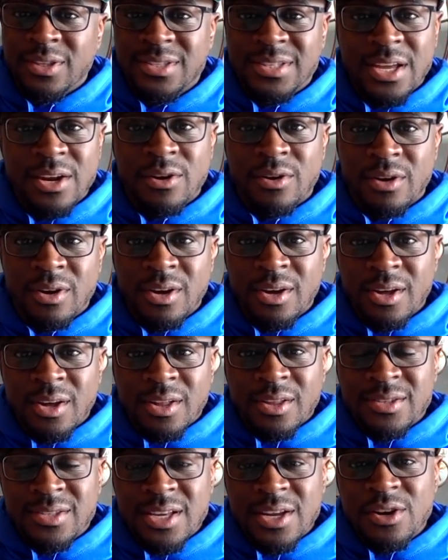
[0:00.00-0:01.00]
center.
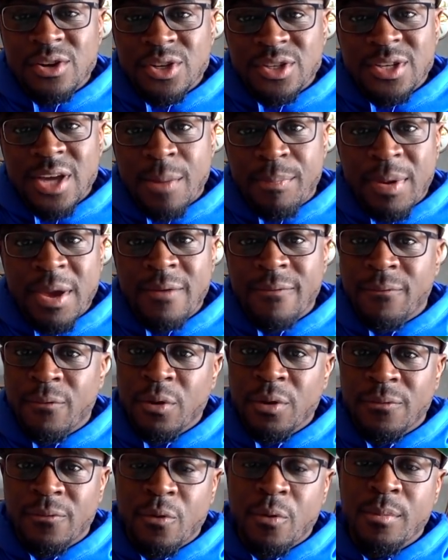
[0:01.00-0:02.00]
Center just got paid
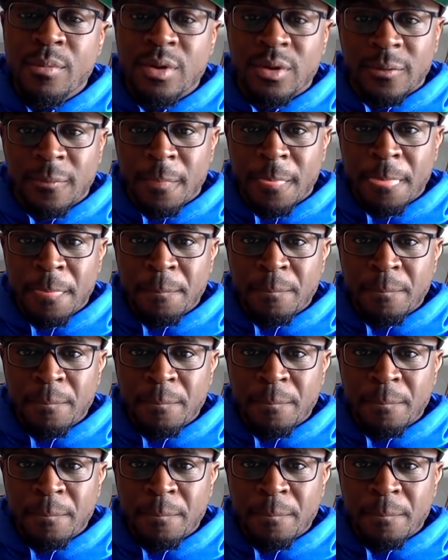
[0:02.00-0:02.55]
$44 million.